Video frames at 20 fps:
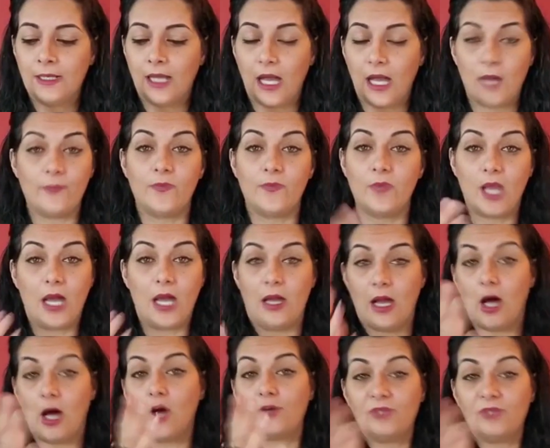um, uh,
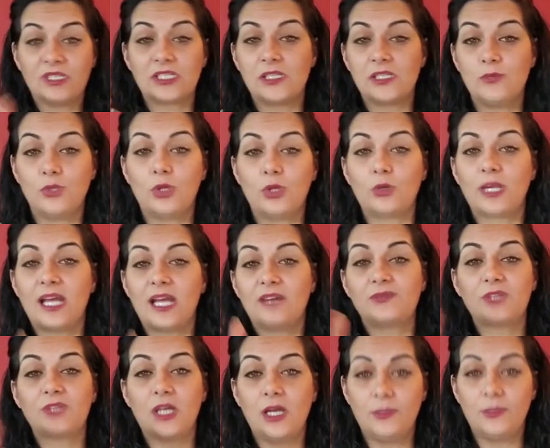obviously, we don't
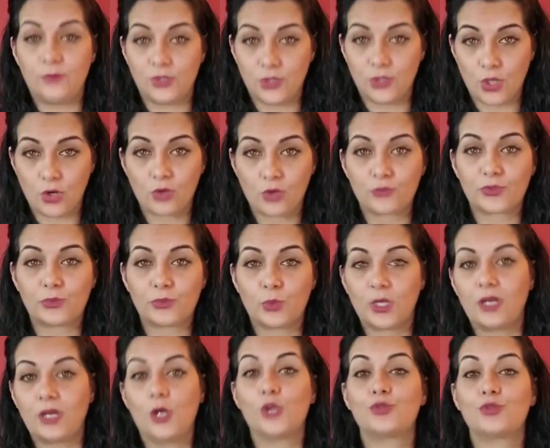have time to go over
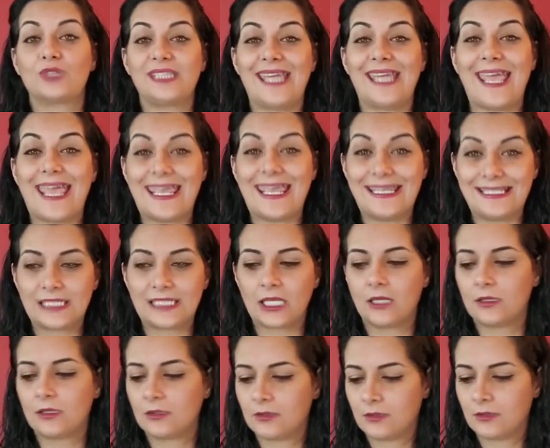108
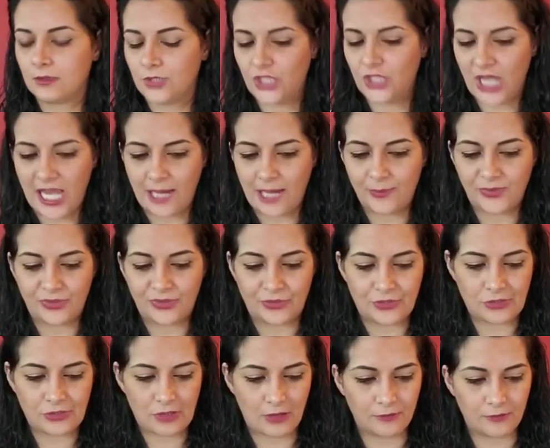
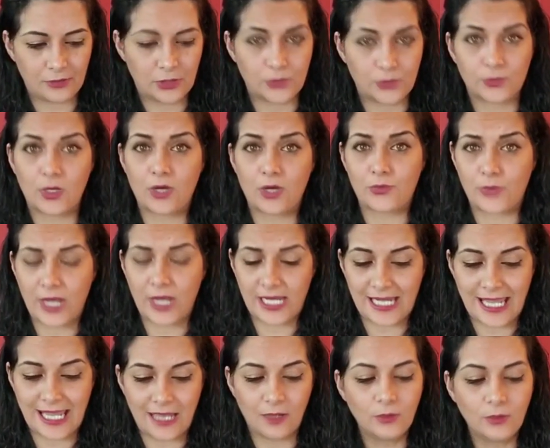chapters of Quran right
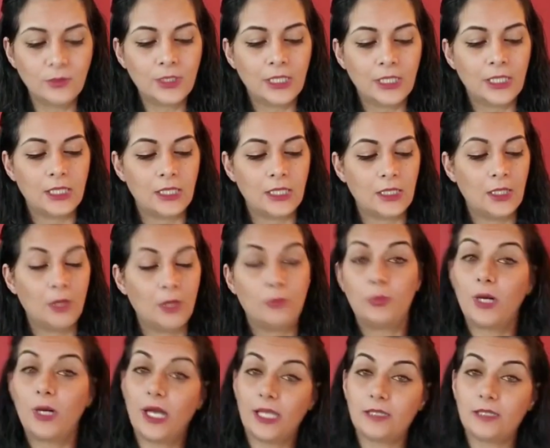now,
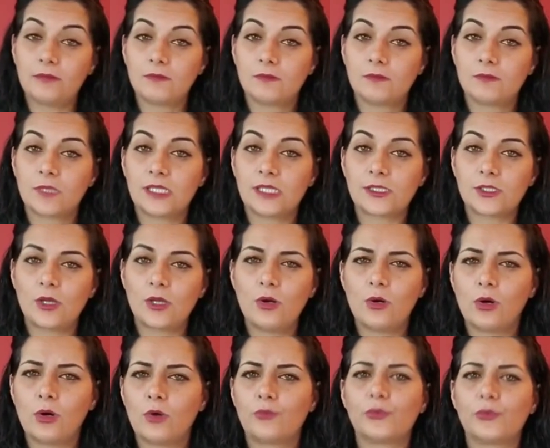but let's
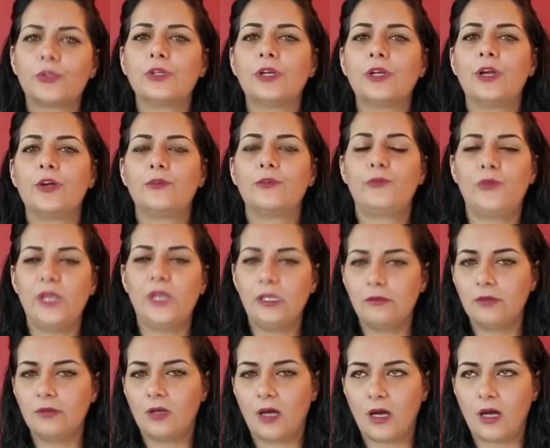go over
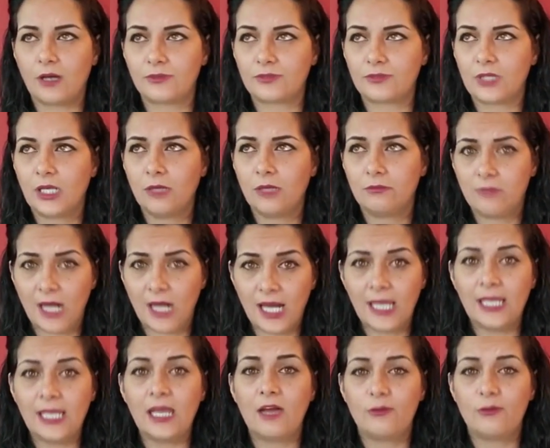few of
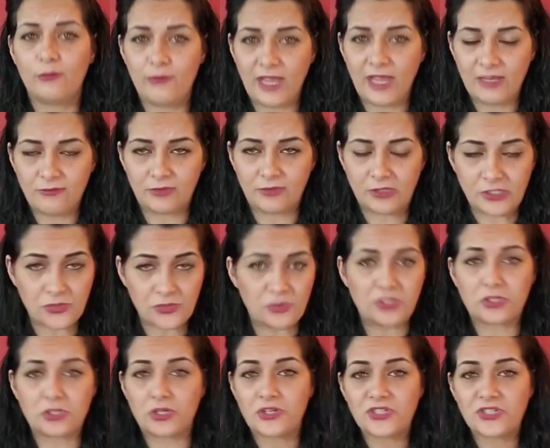my favorites,
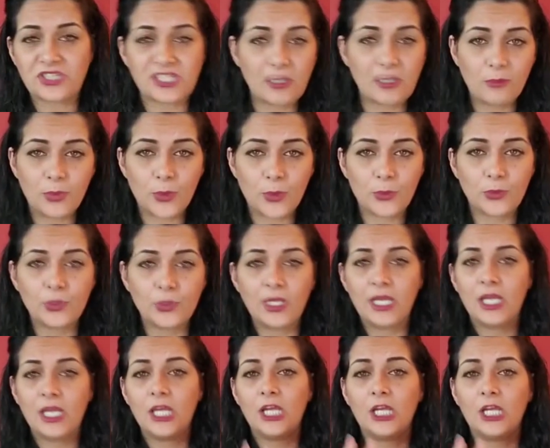which are simple,
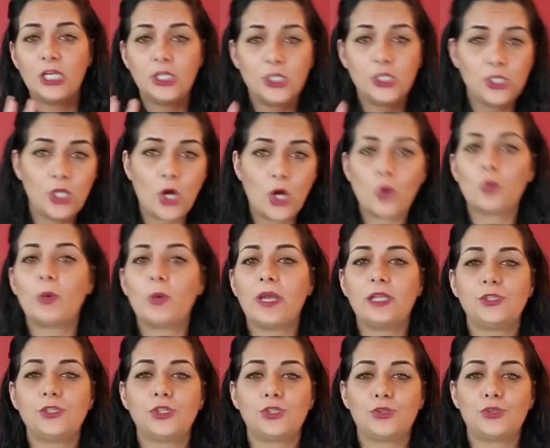no
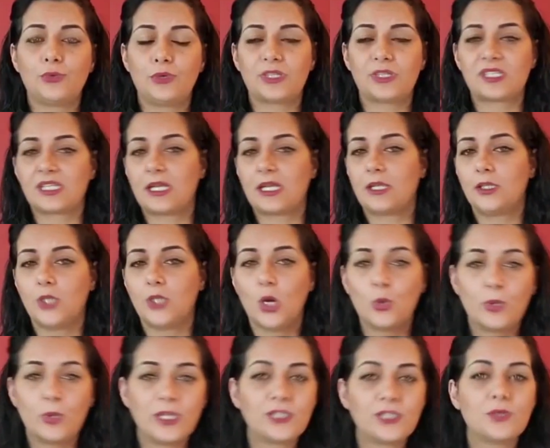way to twist it, no
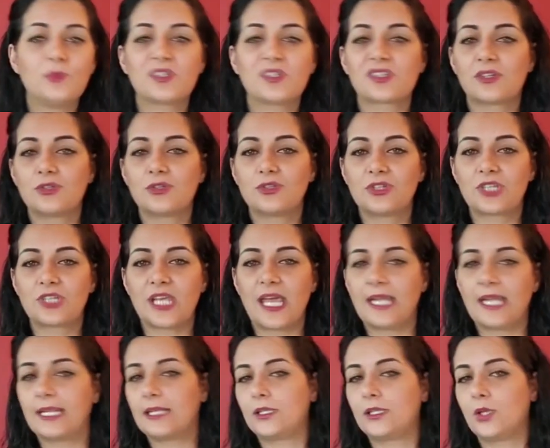way to
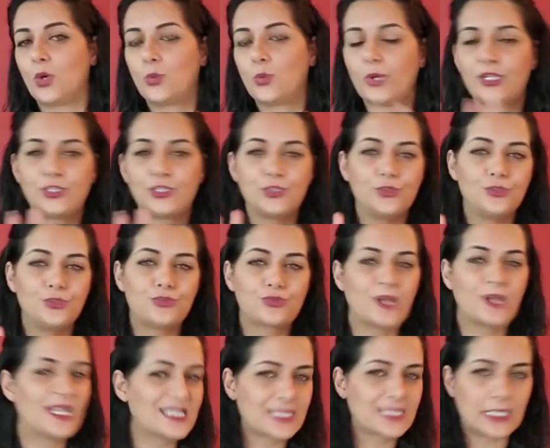misunderstand it, no way to
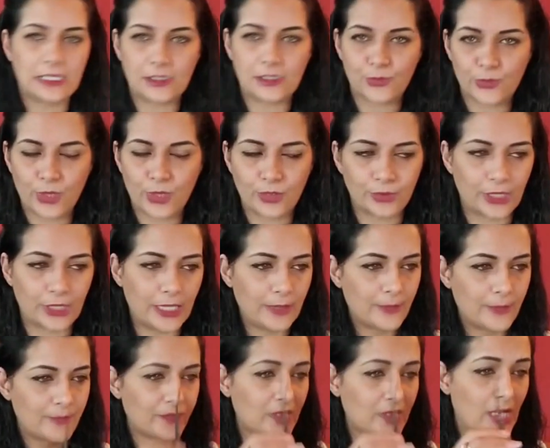translate it wrongly.
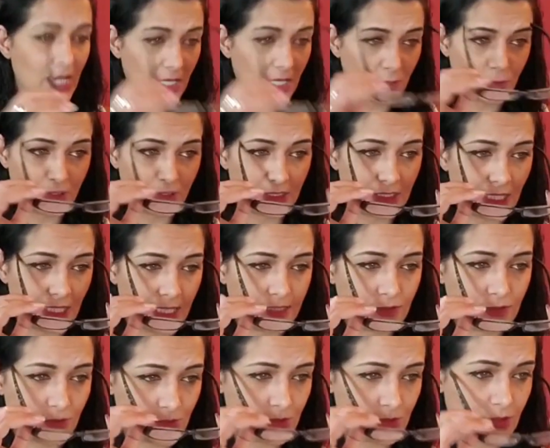I would like
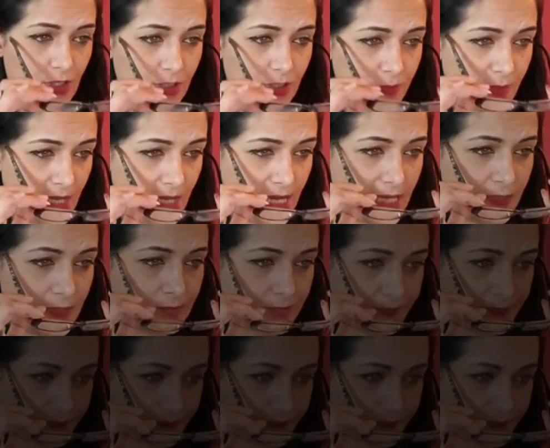to start by